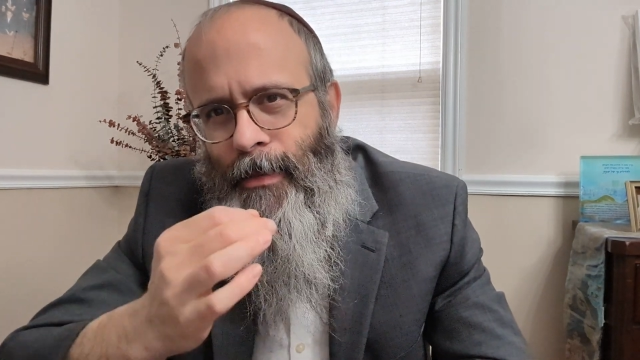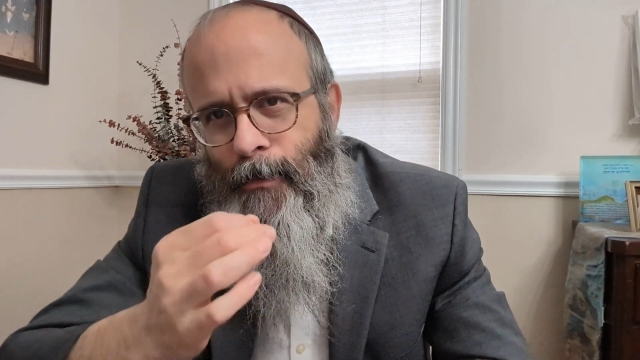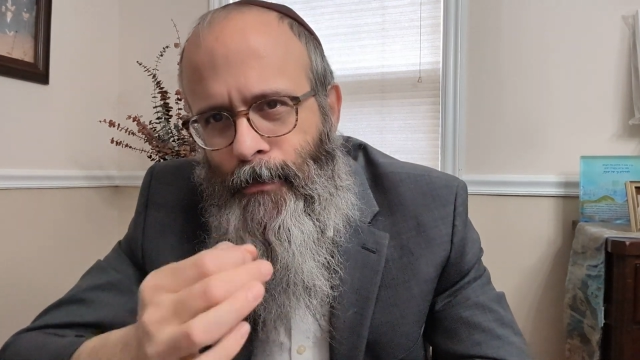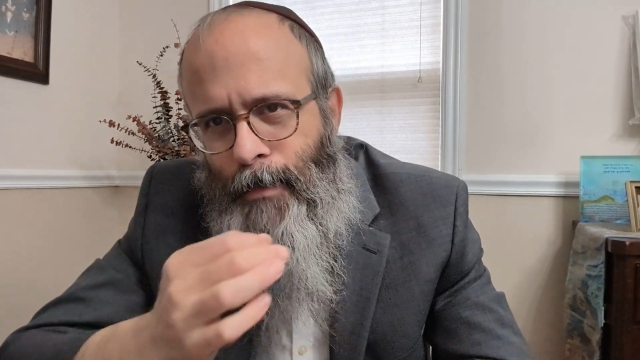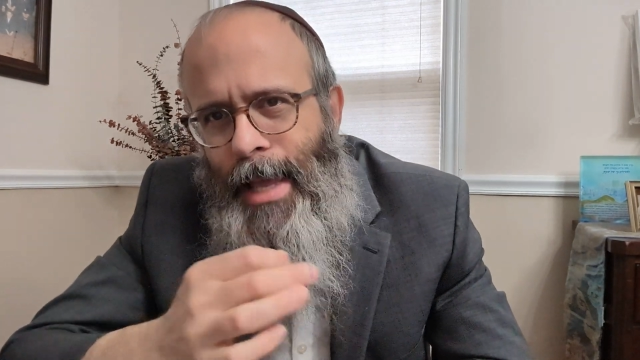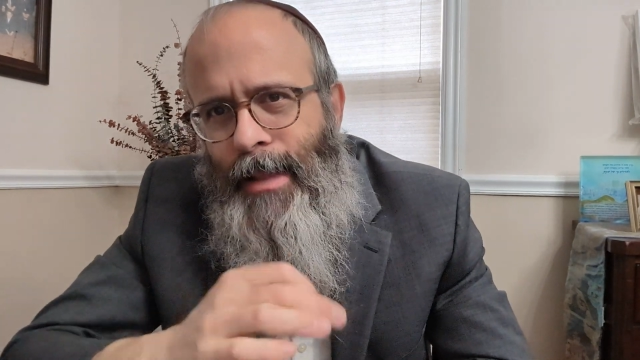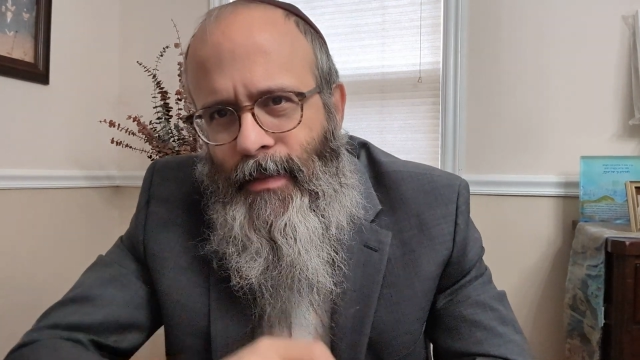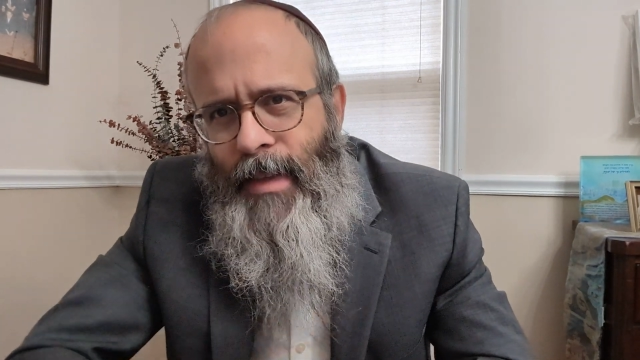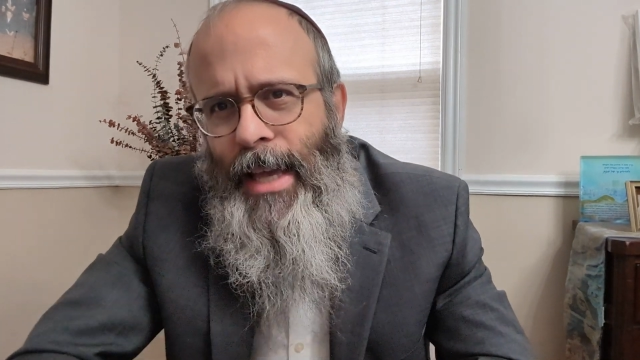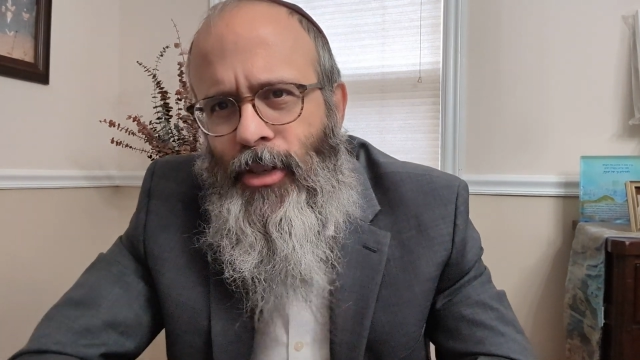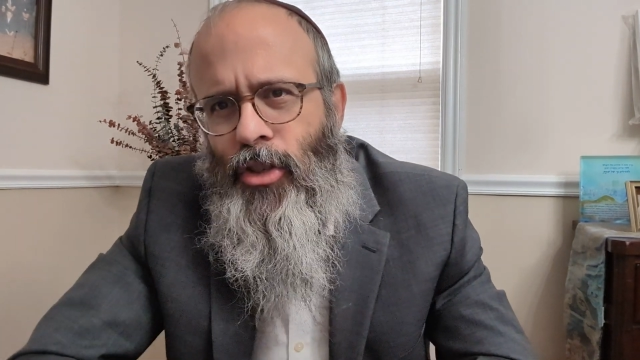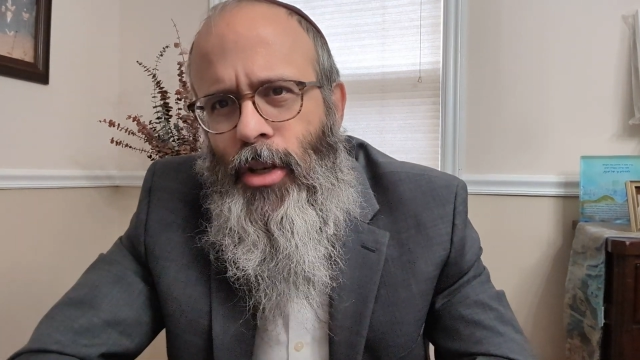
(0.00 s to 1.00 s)
meat
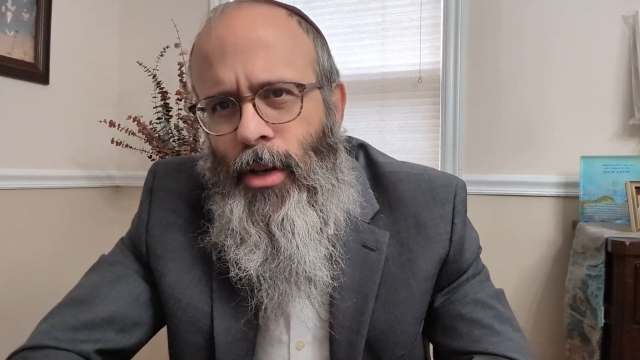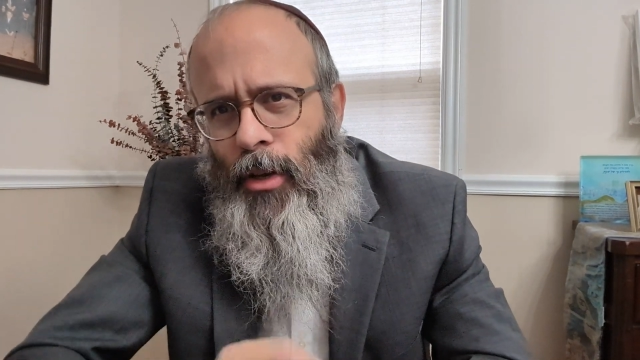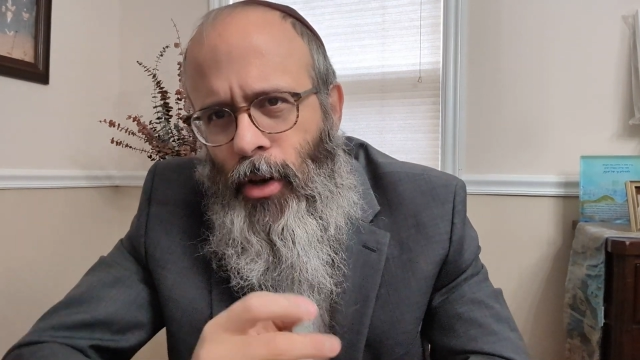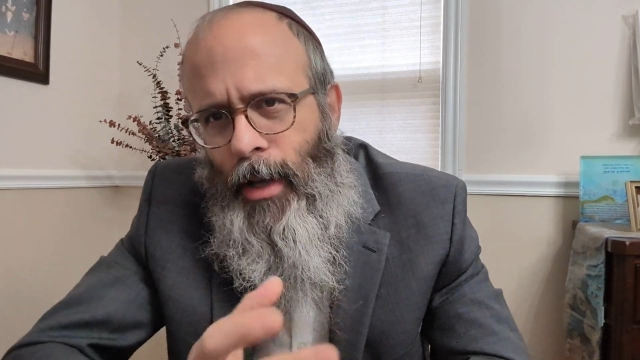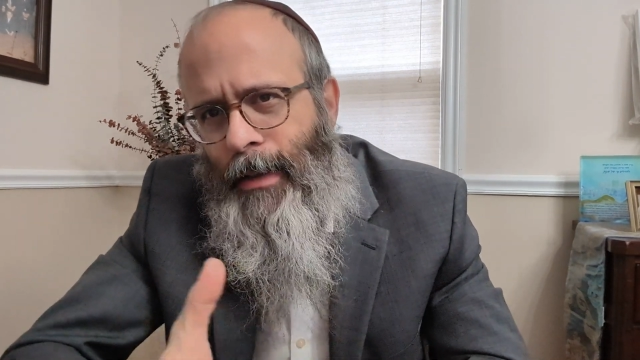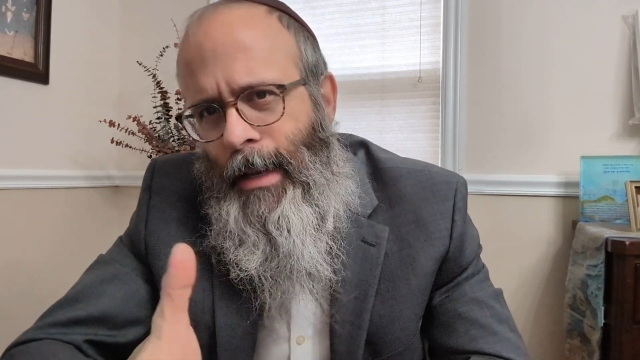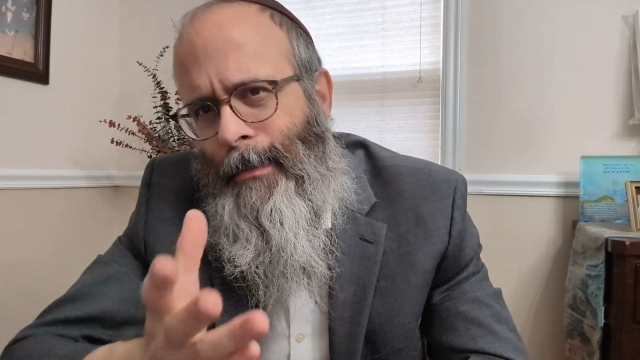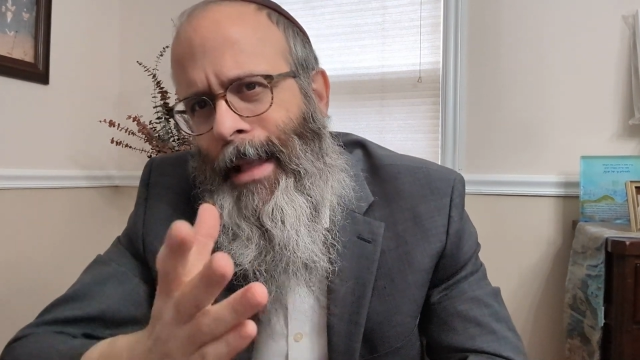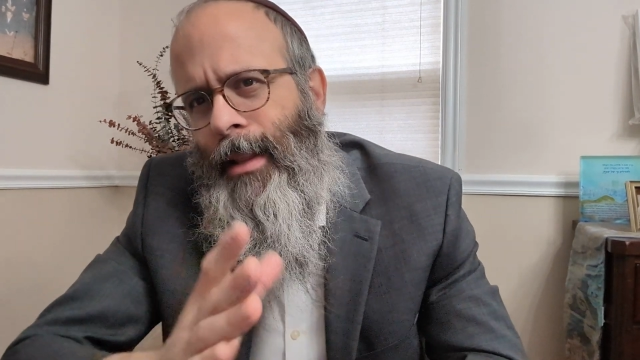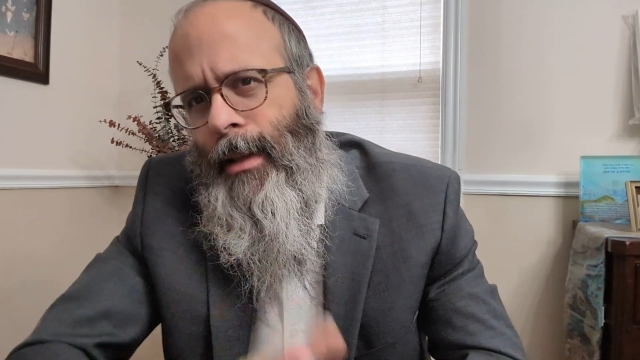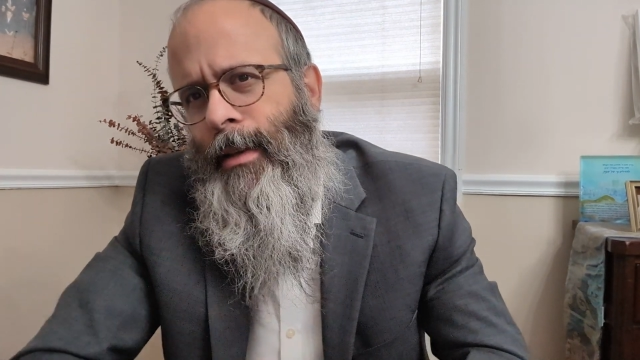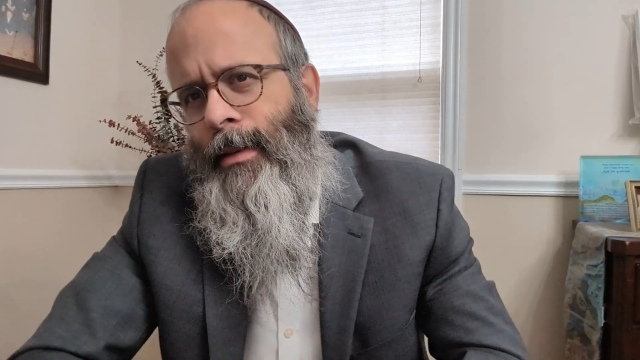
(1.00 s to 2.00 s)
dish cooked in
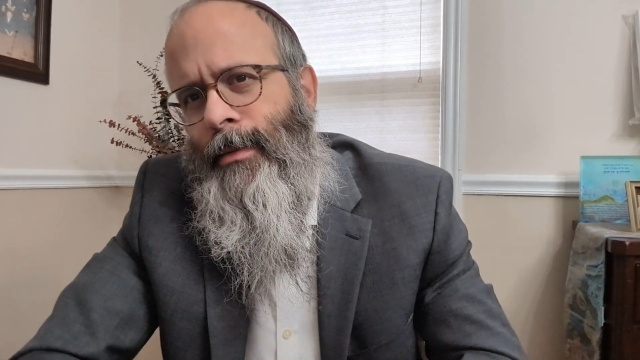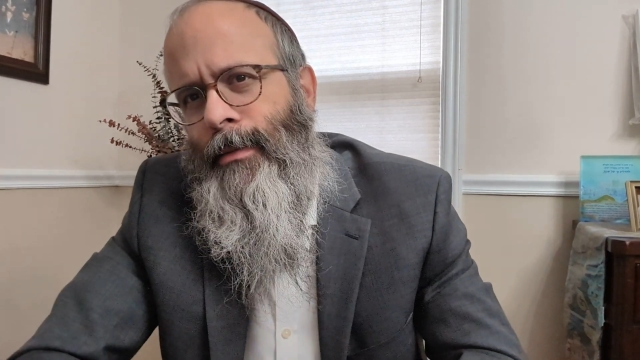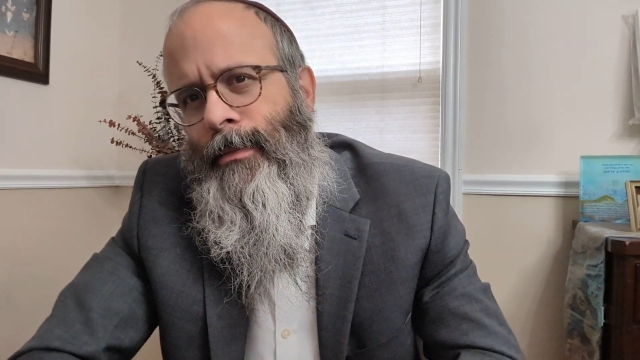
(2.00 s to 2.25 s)
milk.